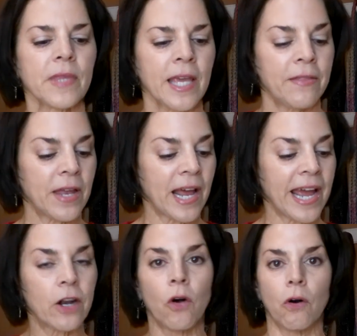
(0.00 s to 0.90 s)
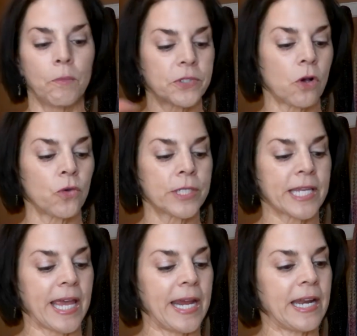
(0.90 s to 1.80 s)
And then I had almost a whole
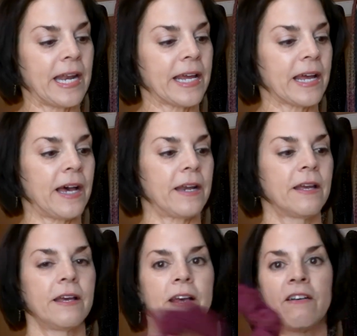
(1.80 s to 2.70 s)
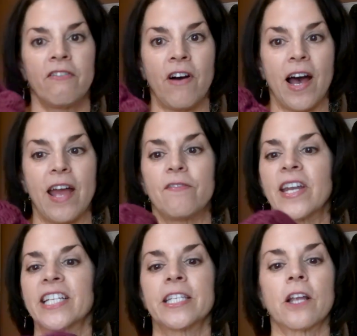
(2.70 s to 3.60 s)
skein, and I got 5,
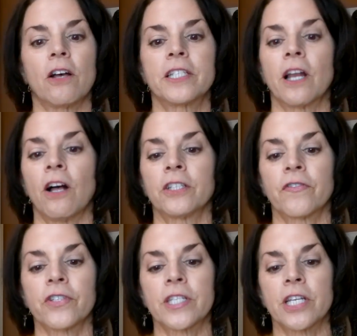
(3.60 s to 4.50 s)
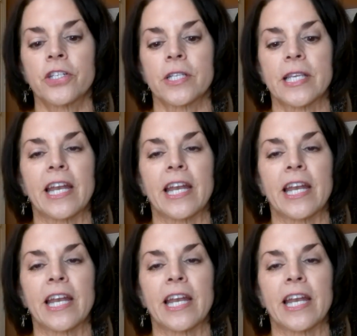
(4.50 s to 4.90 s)
and I just did all different stitches.